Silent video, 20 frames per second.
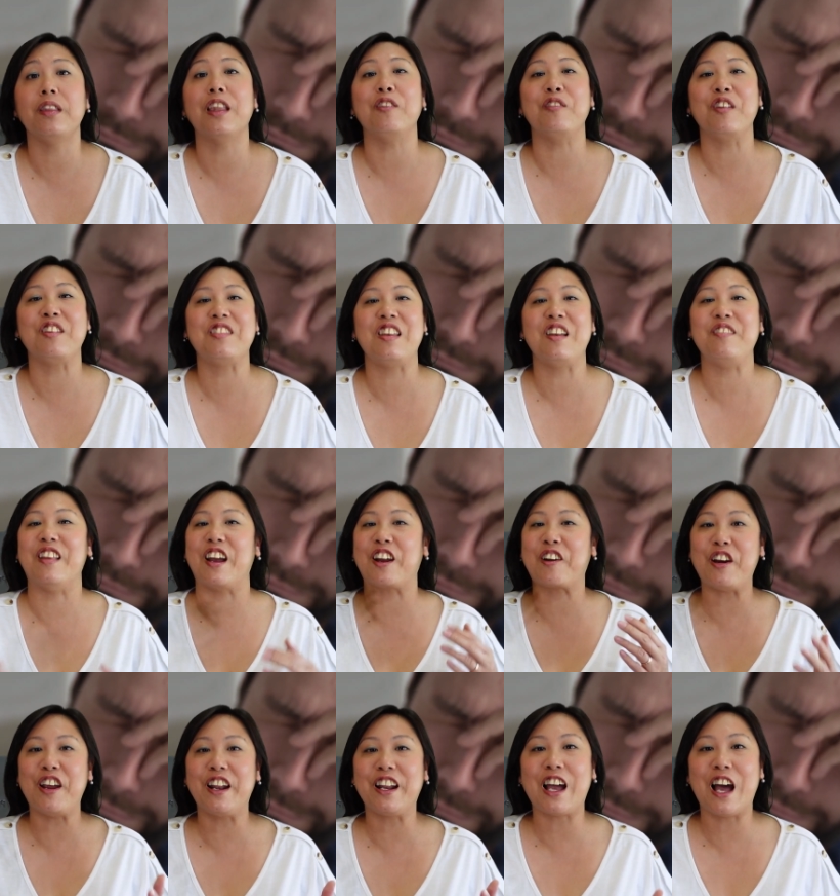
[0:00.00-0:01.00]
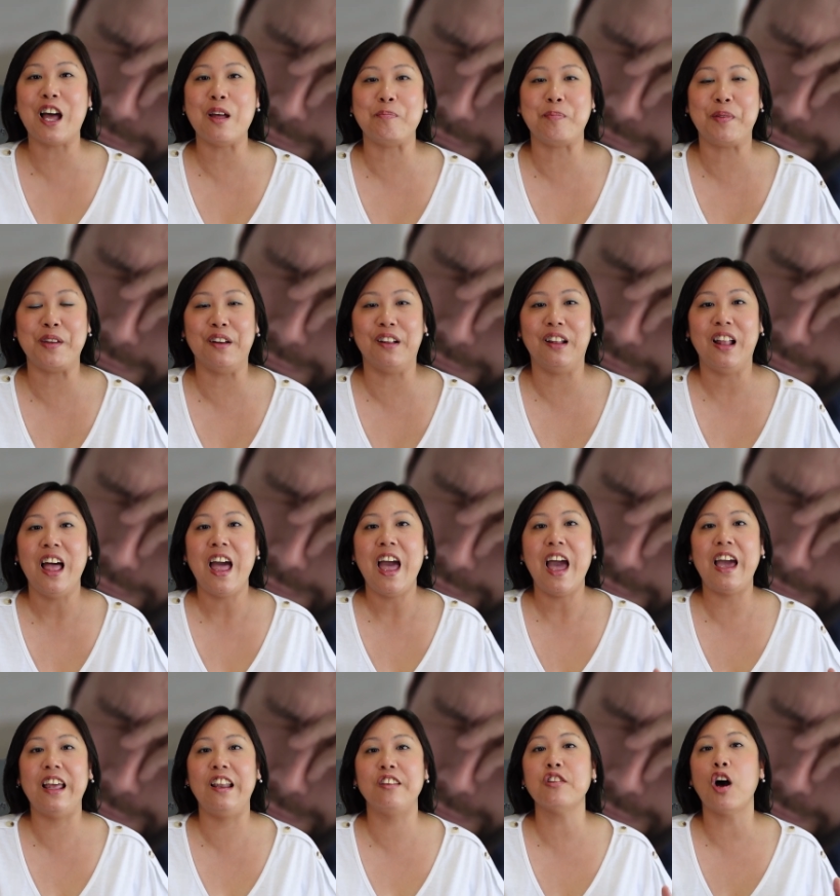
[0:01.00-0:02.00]
when they receive their credit card bill
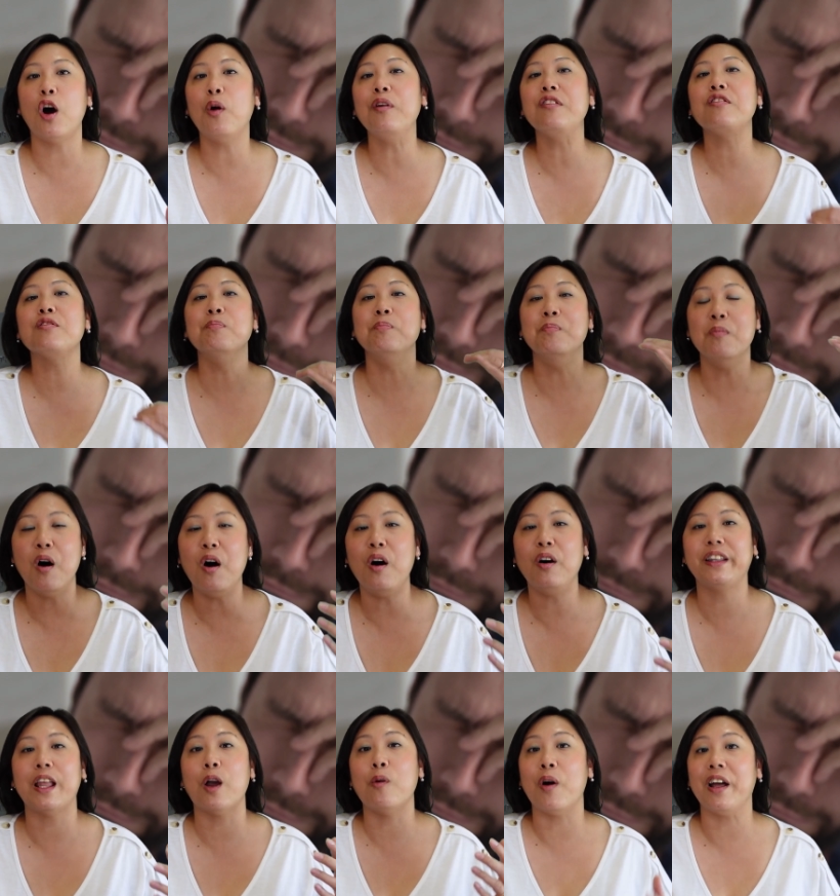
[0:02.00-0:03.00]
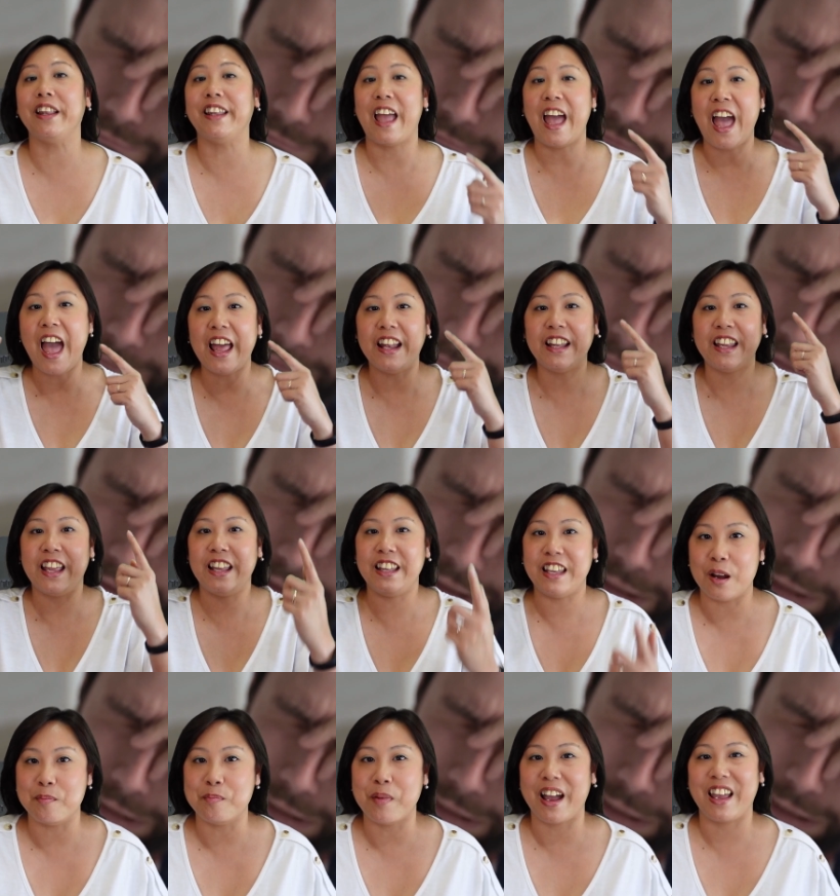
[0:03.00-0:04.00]
and it's always more than what they had in
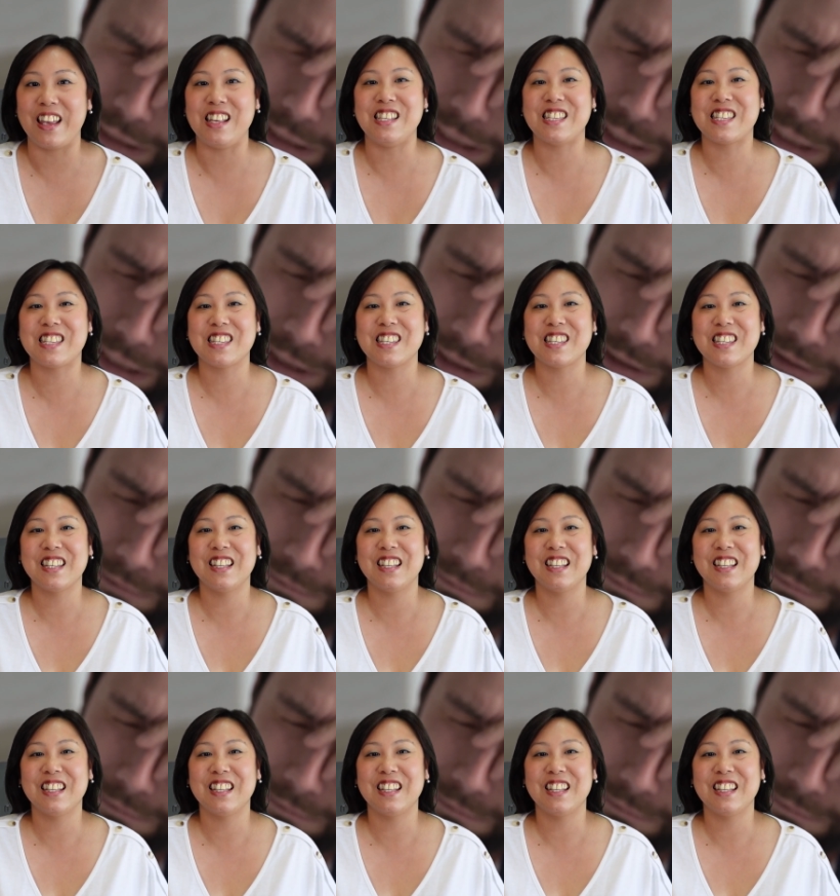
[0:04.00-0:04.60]
their minds.